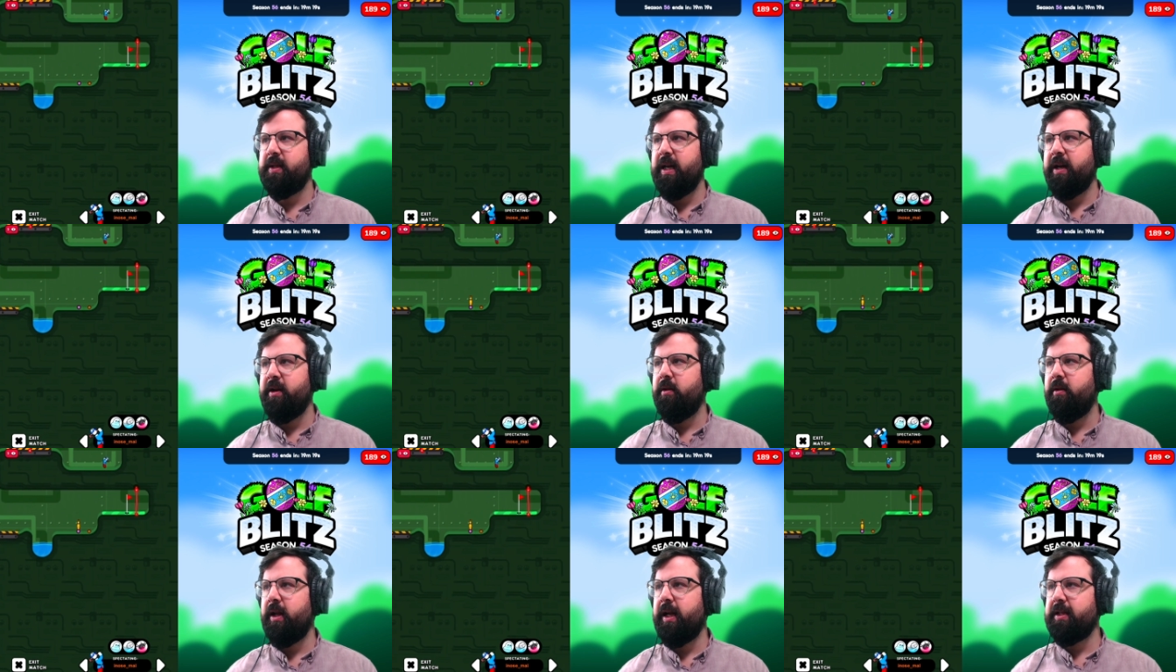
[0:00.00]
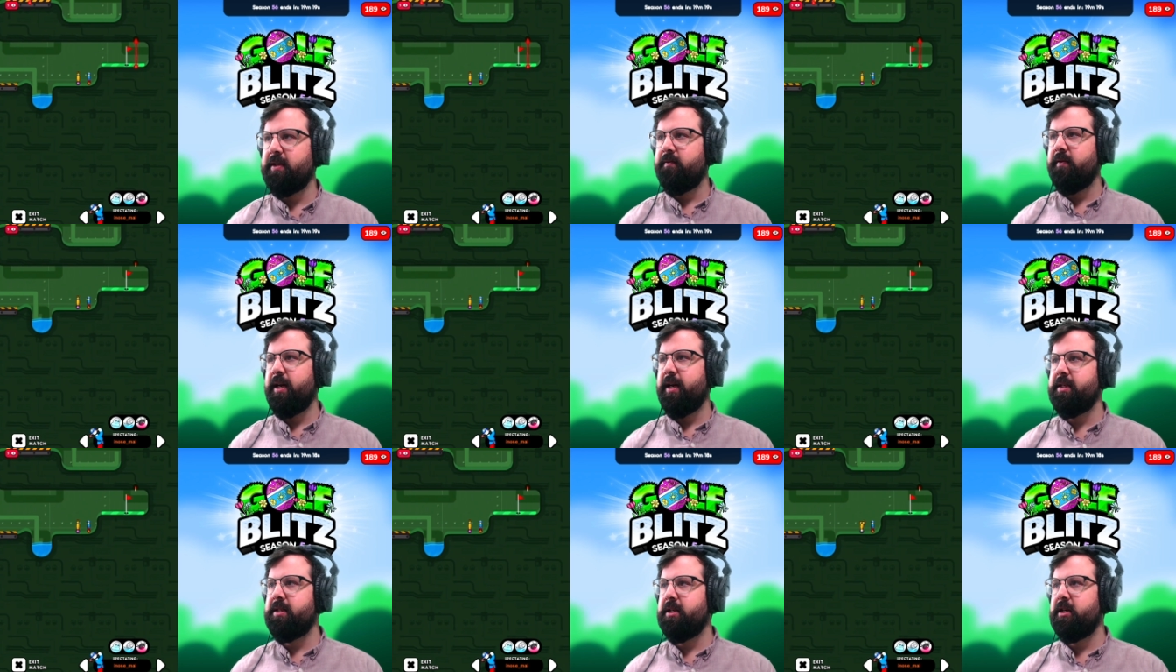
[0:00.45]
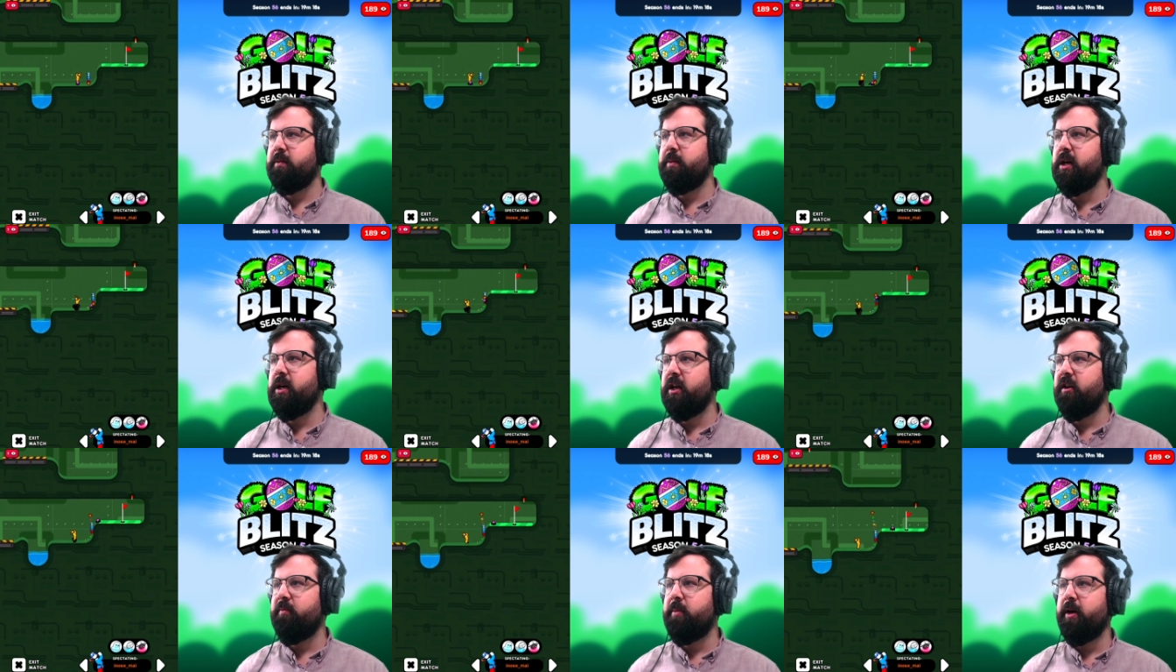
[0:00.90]
I know lots of guys in the
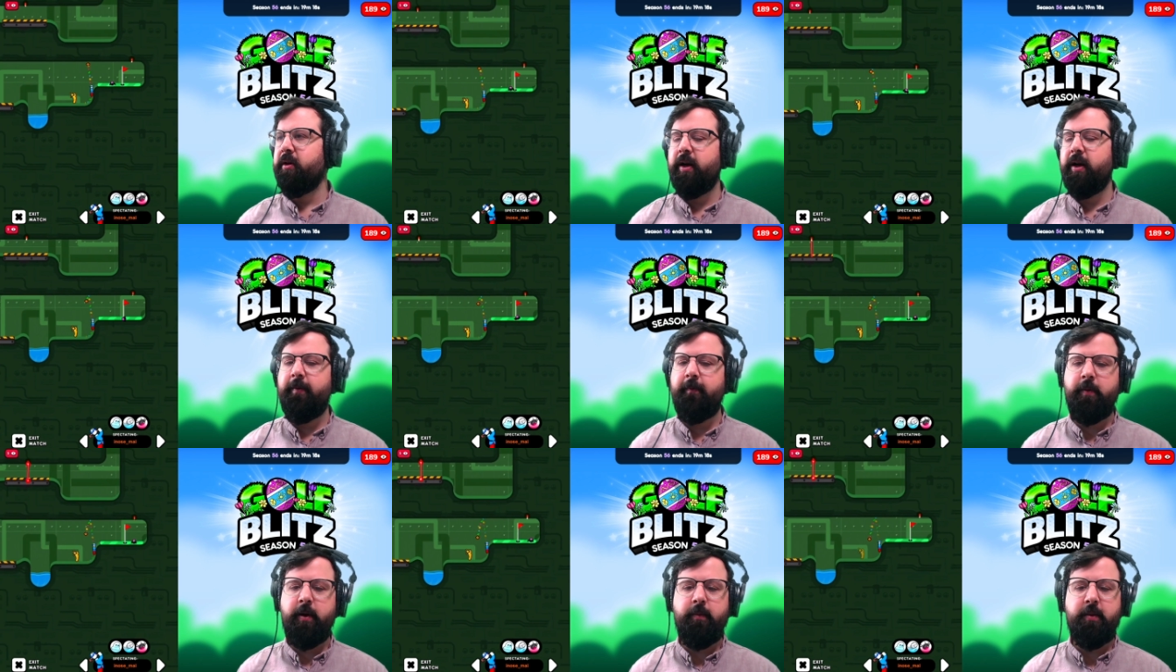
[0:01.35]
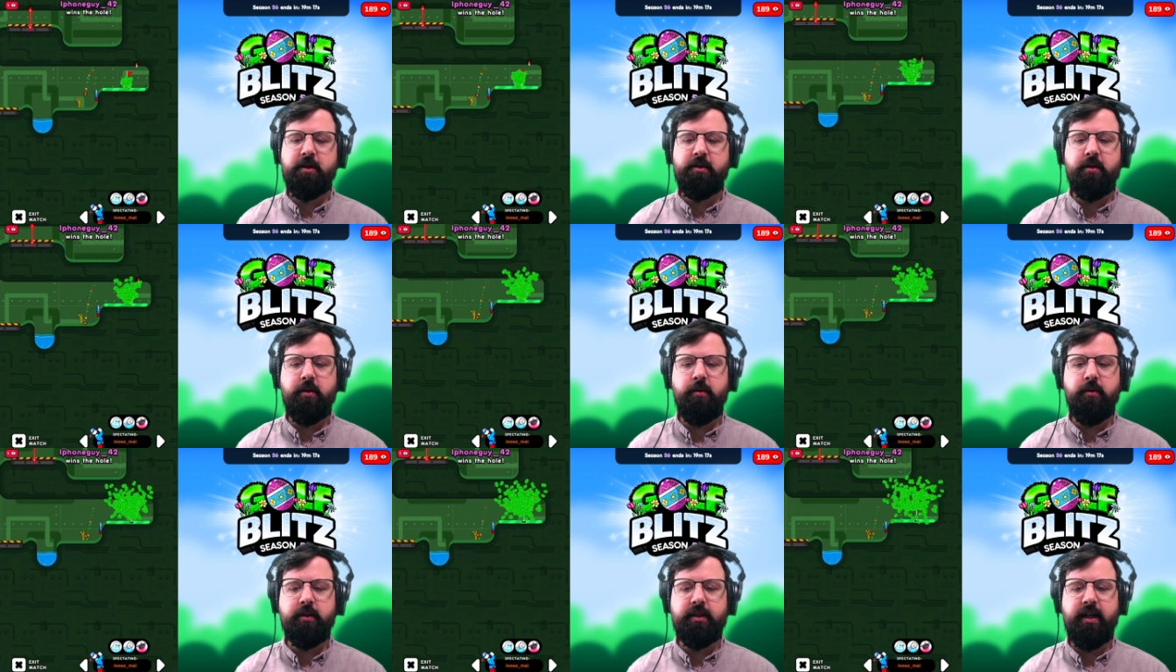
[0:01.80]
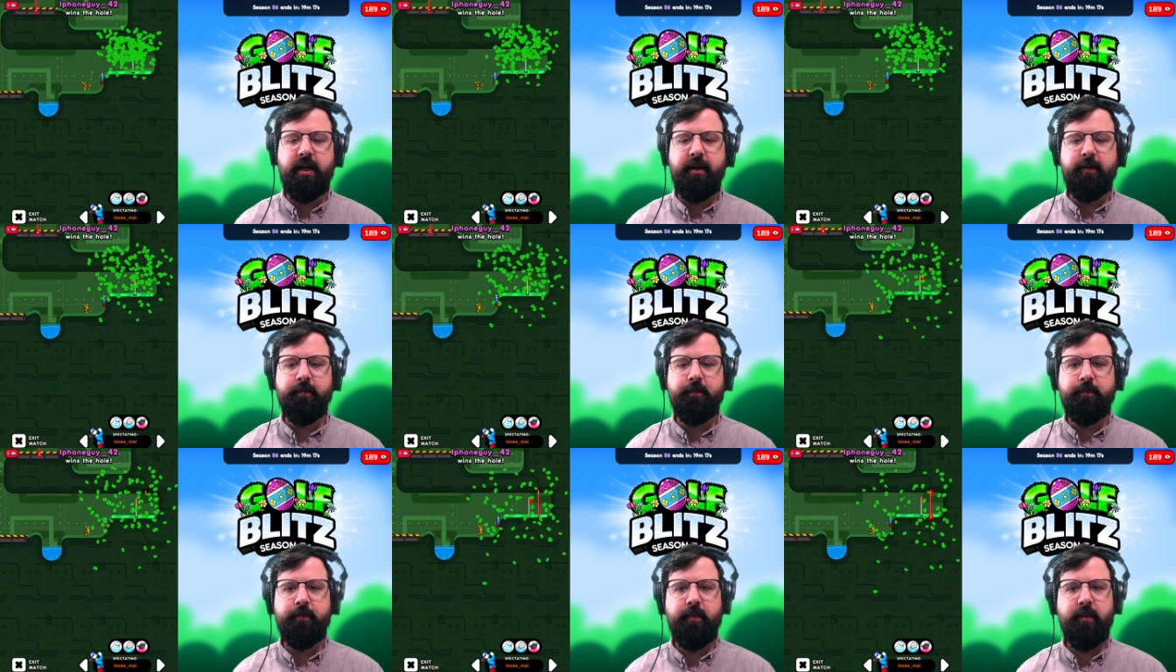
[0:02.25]
community have been around pretty much the whole time.